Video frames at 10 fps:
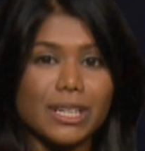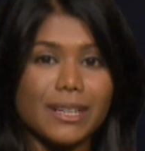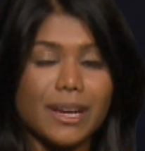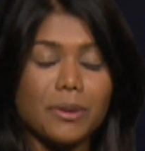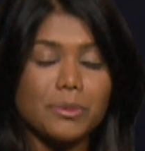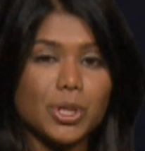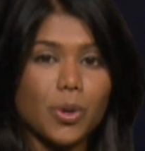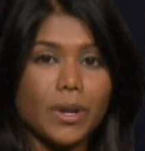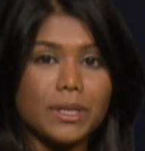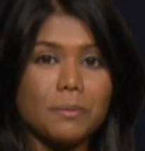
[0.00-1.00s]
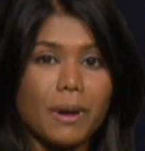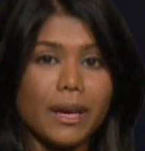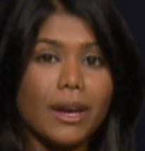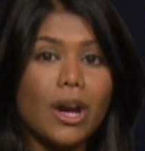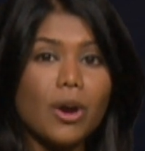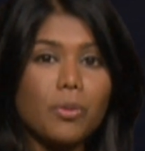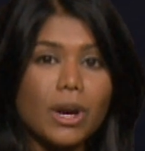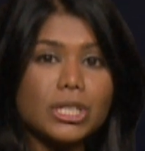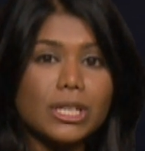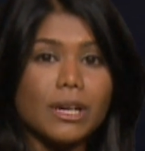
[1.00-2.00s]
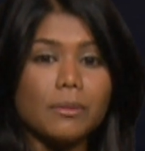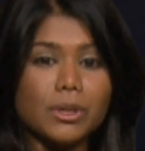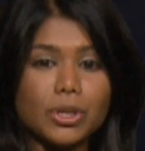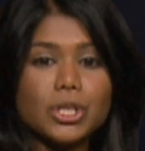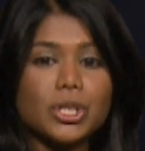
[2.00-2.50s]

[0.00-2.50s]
Now, I'm joined by Rasha Gamlush,